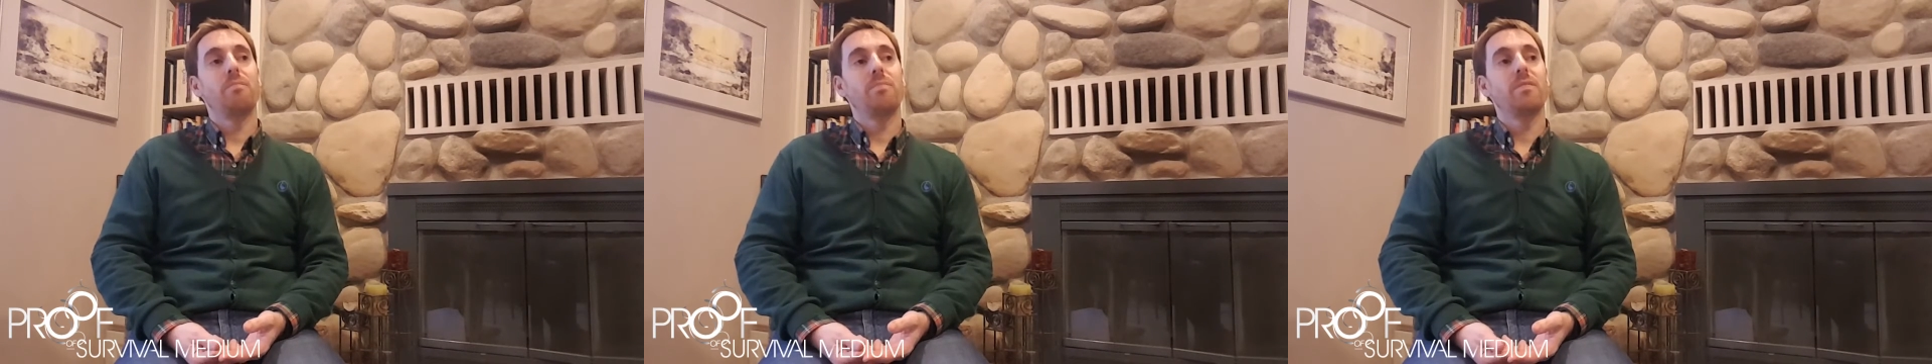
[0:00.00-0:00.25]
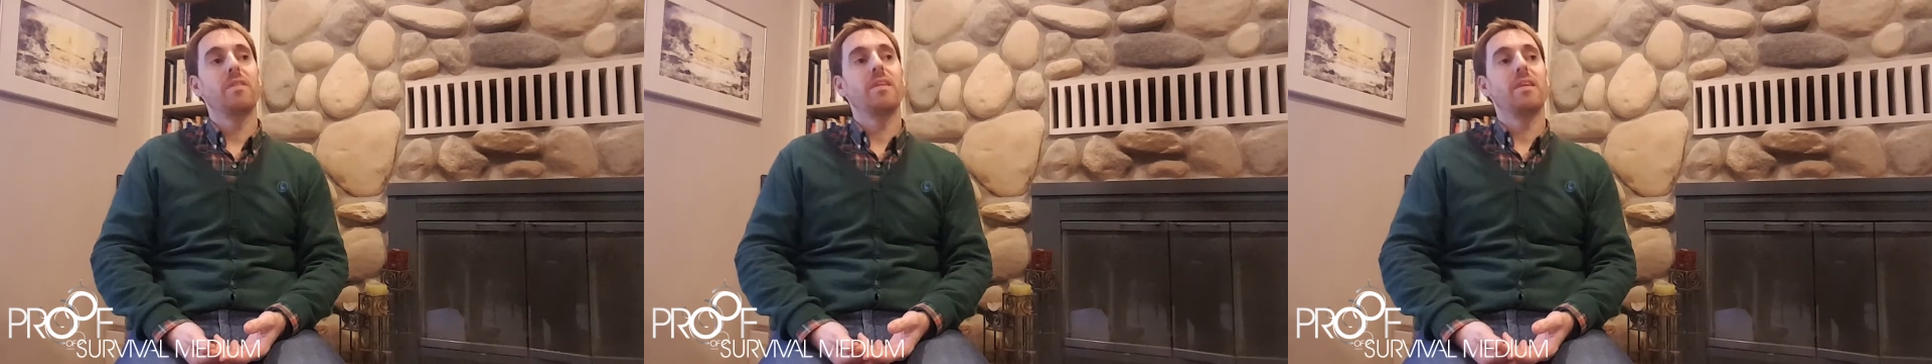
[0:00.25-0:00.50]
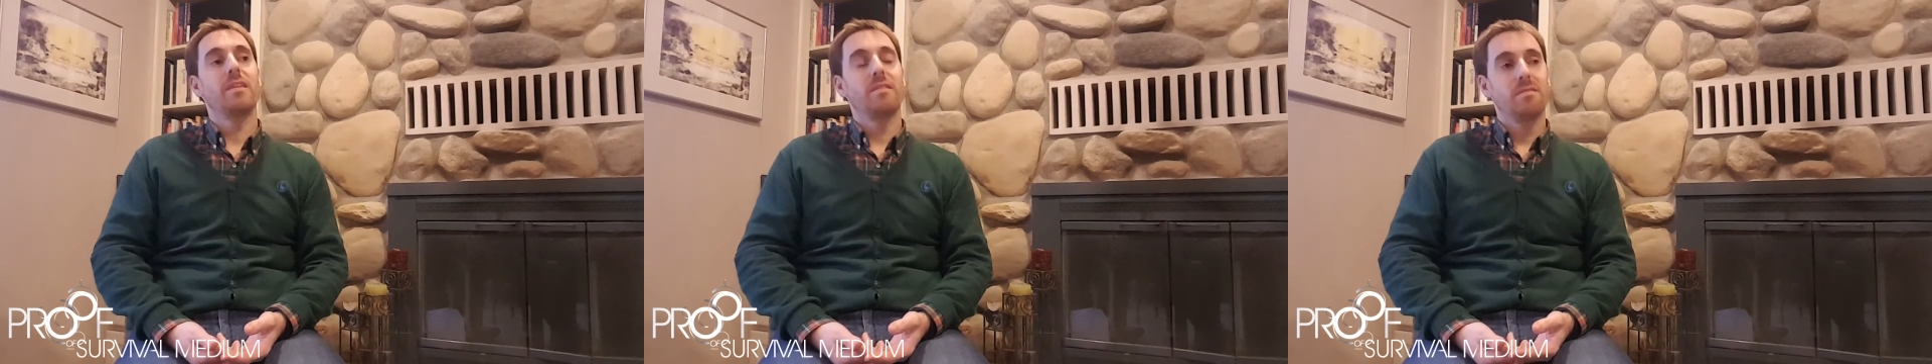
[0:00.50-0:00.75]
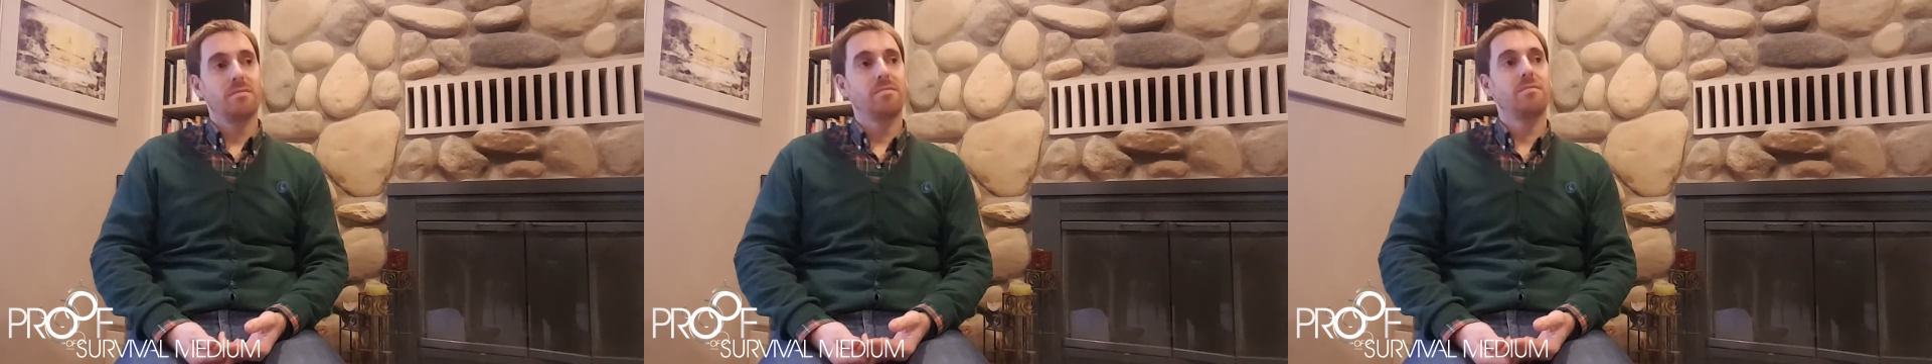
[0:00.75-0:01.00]
that you've
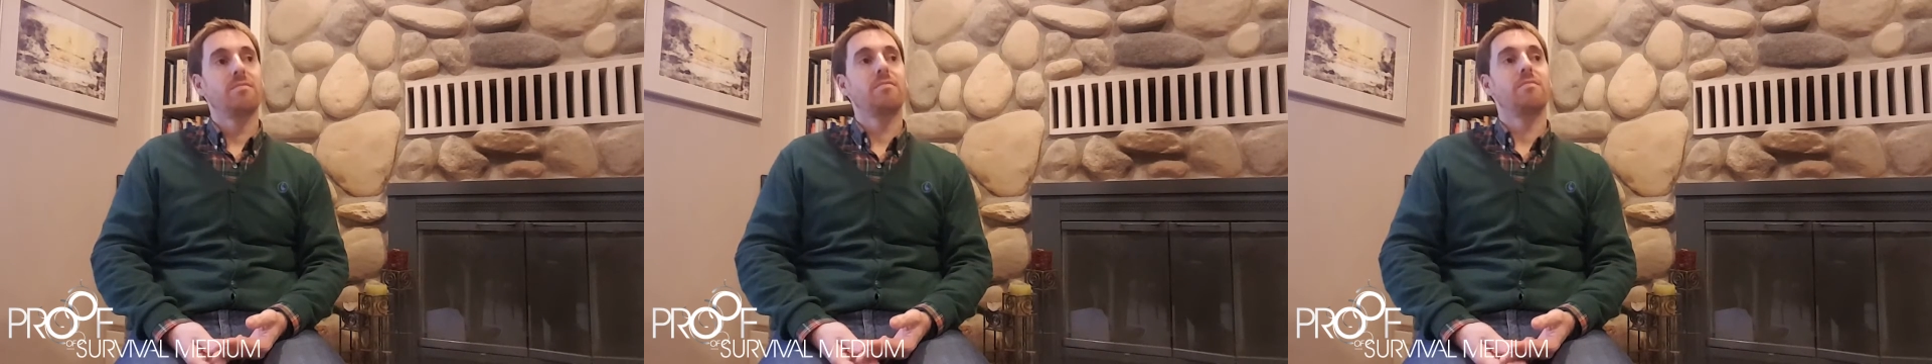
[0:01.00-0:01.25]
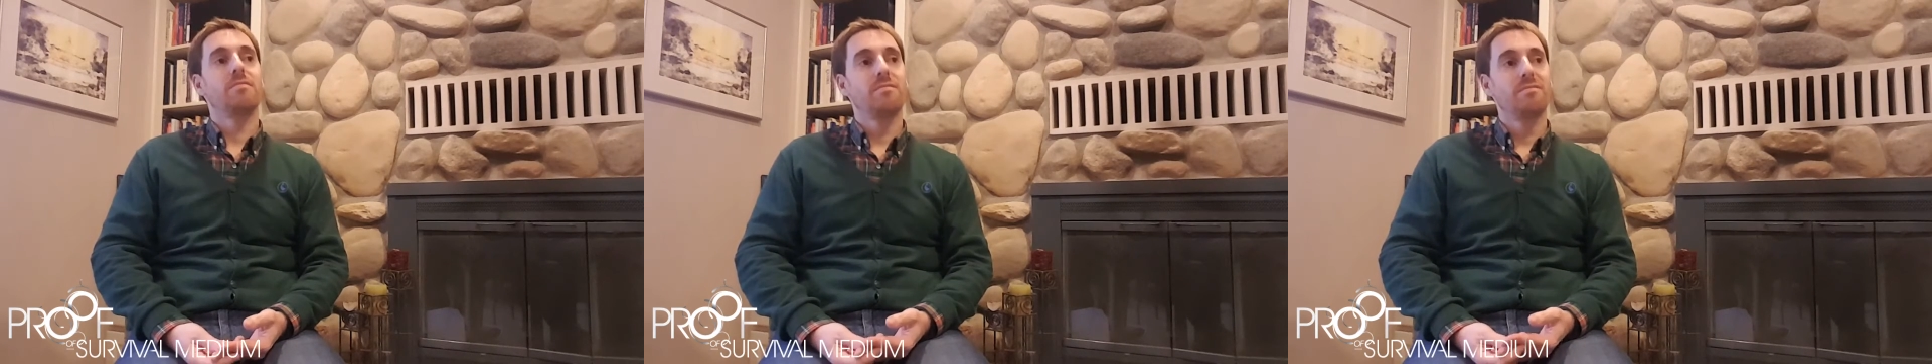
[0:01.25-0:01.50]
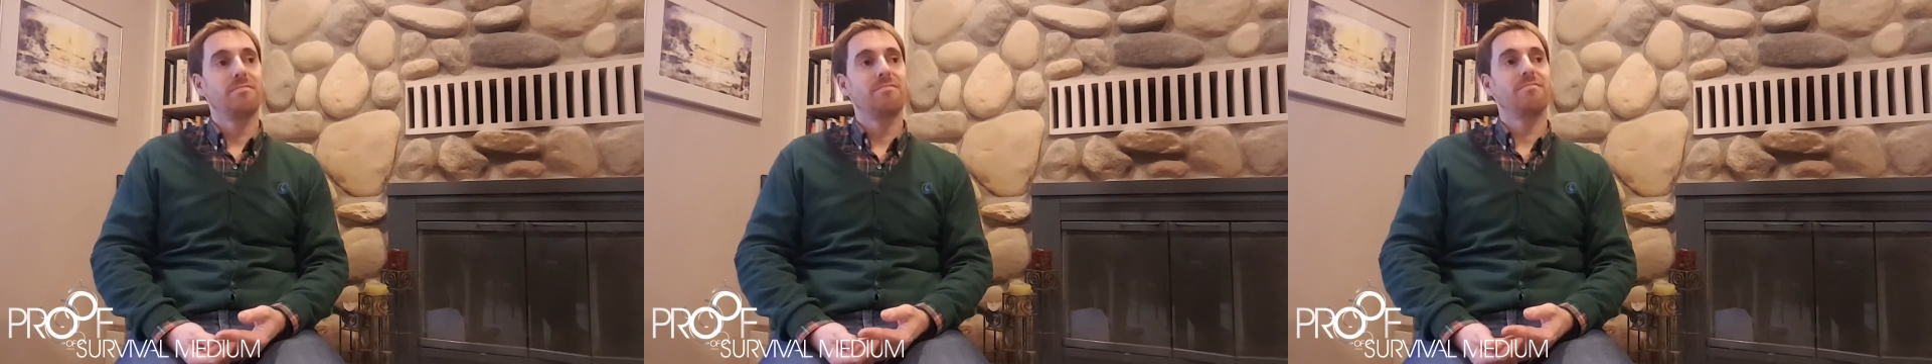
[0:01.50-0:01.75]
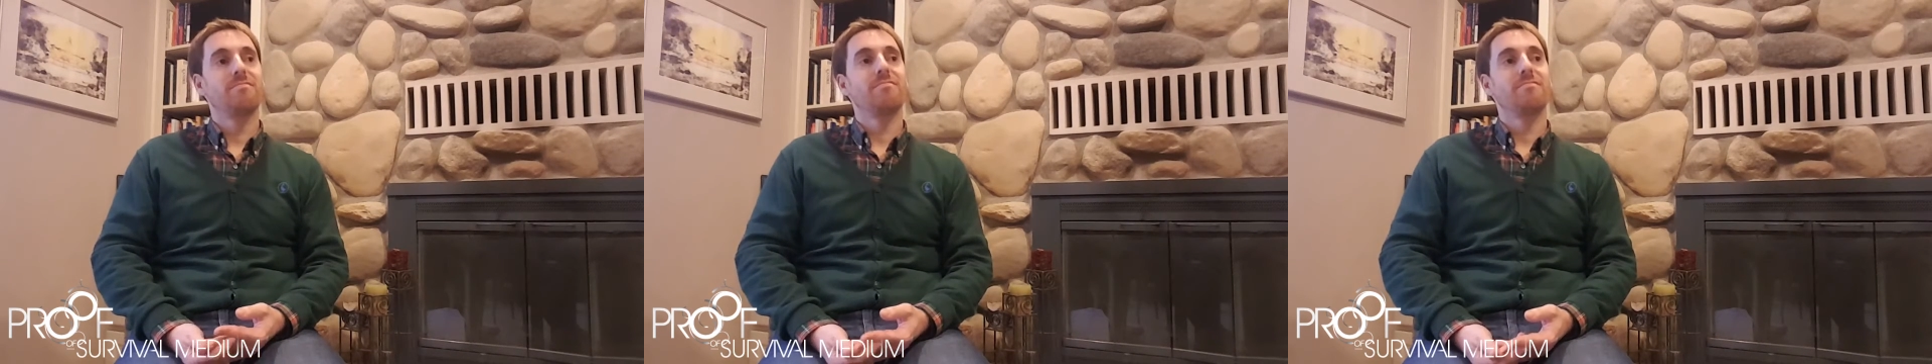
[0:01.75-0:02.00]
created
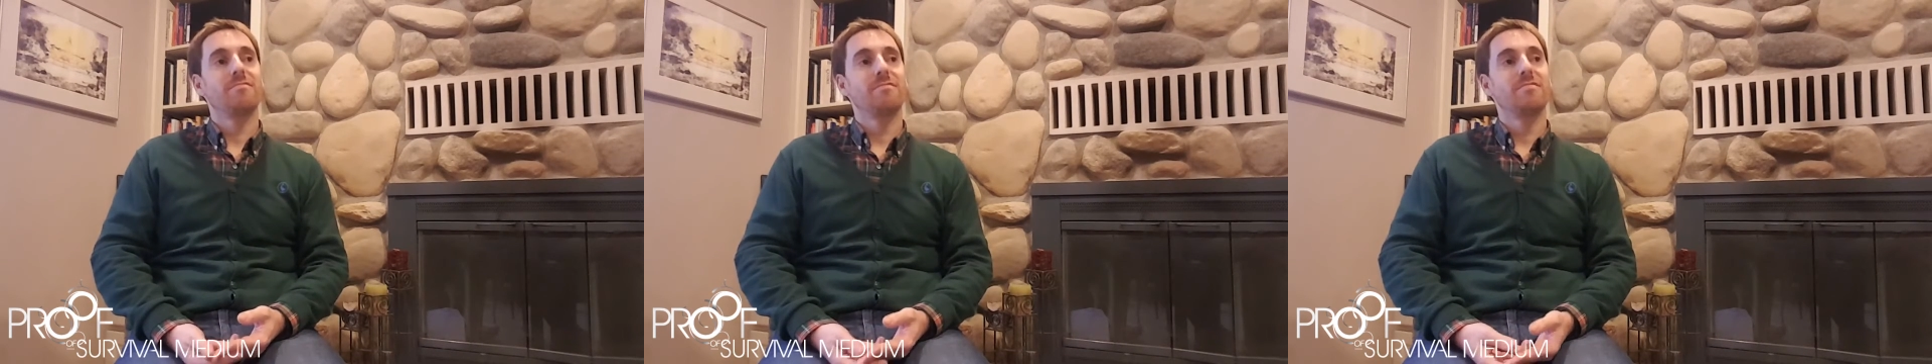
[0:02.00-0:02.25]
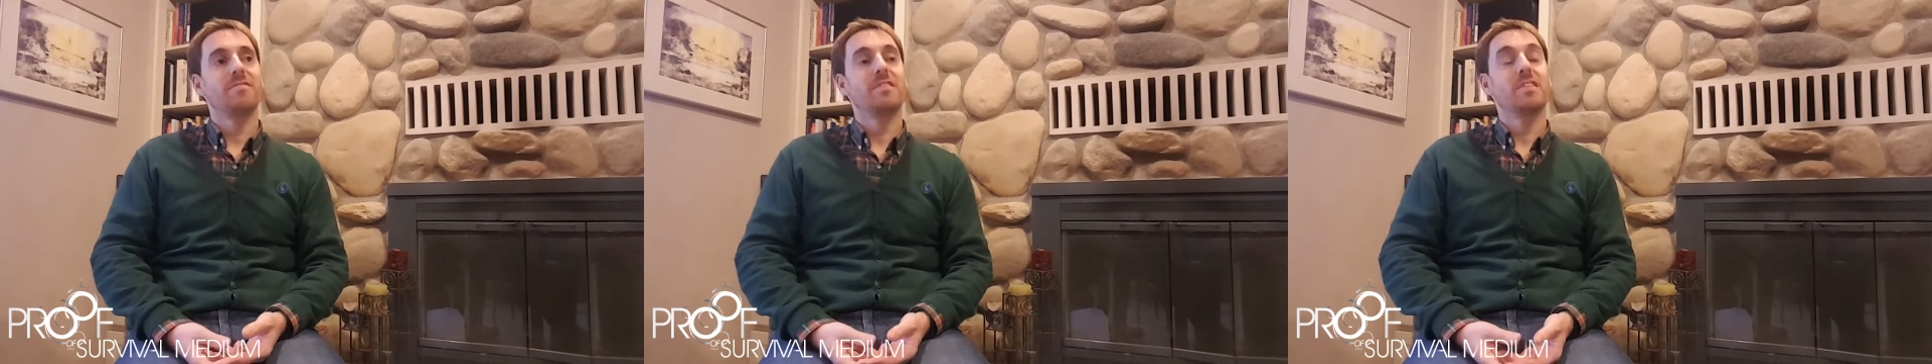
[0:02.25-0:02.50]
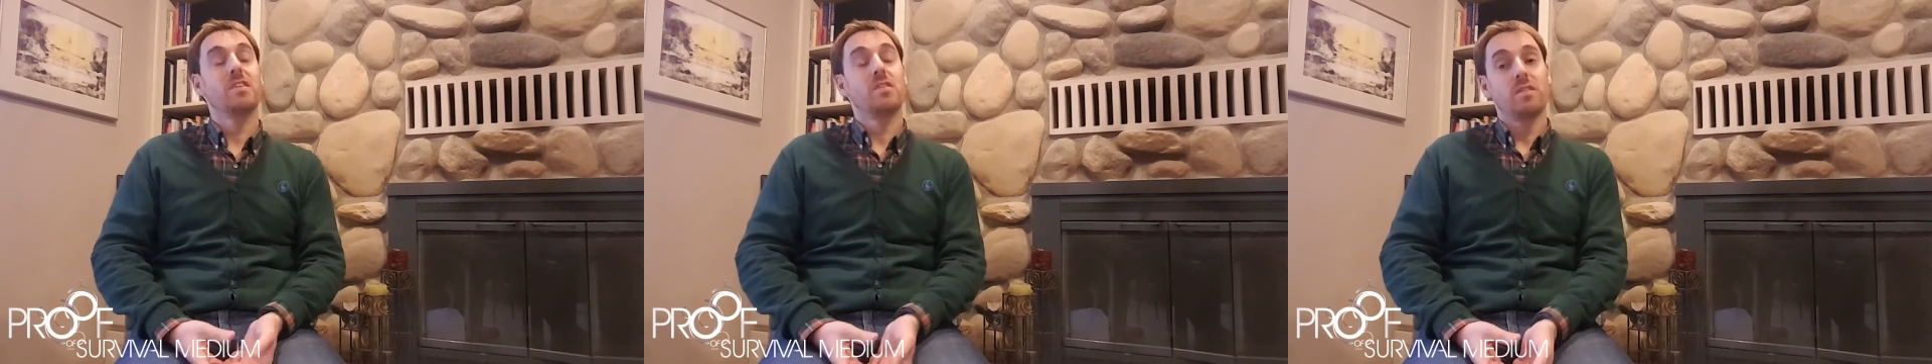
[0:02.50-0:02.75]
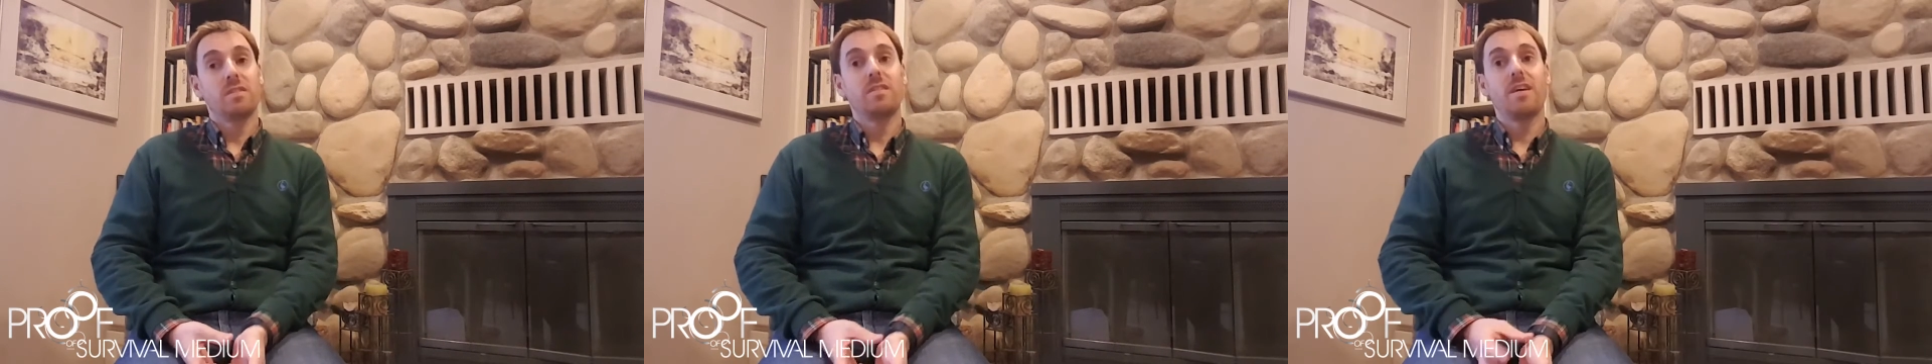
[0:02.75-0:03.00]
for those
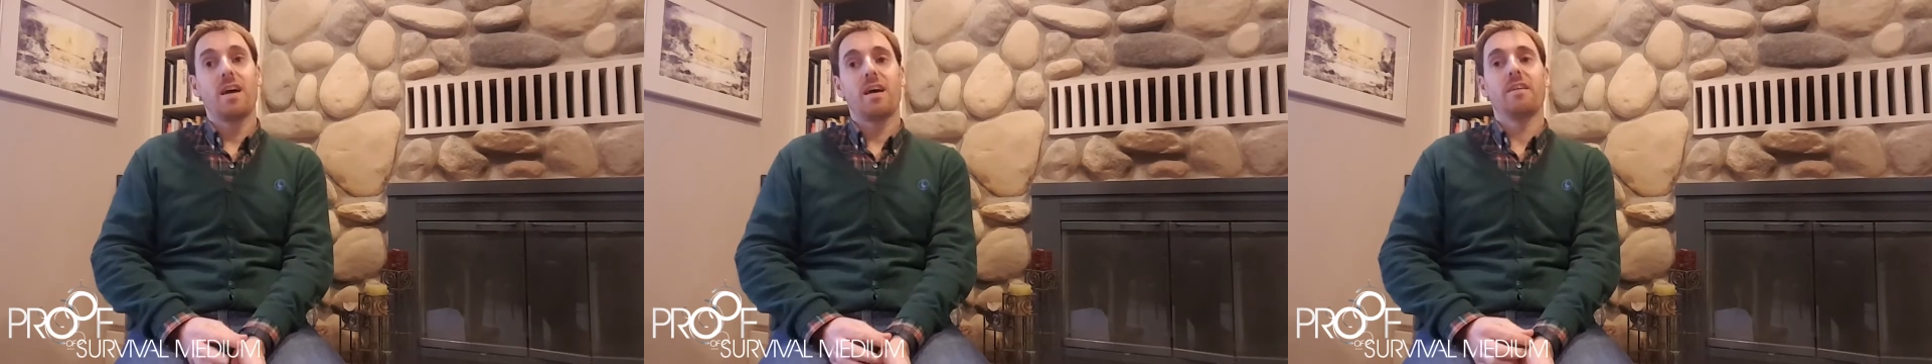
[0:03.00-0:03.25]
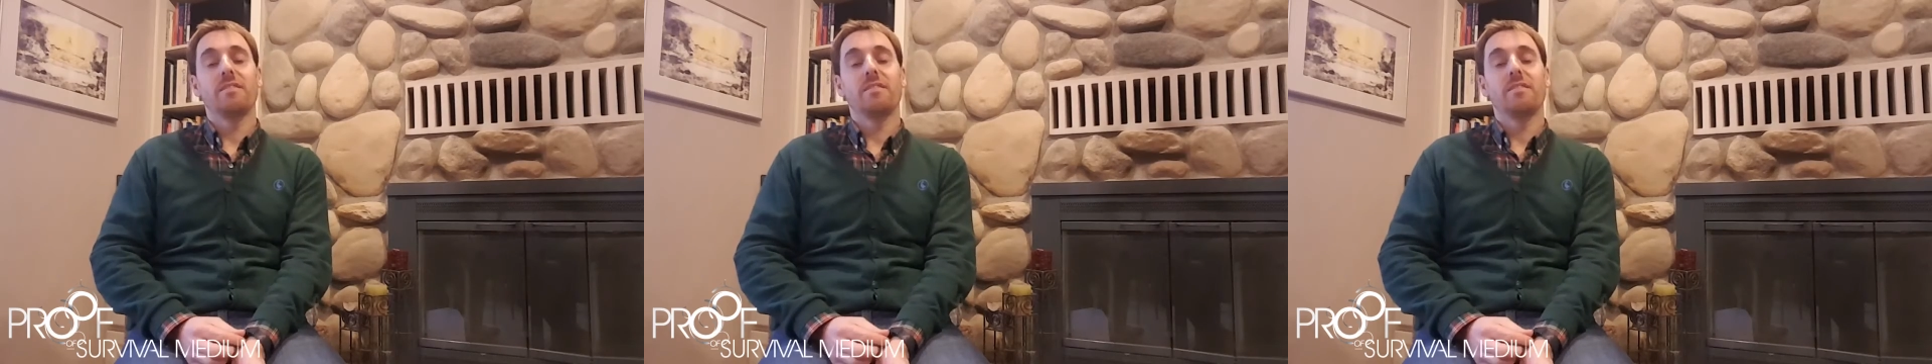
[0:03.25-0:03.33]
people. Yeah,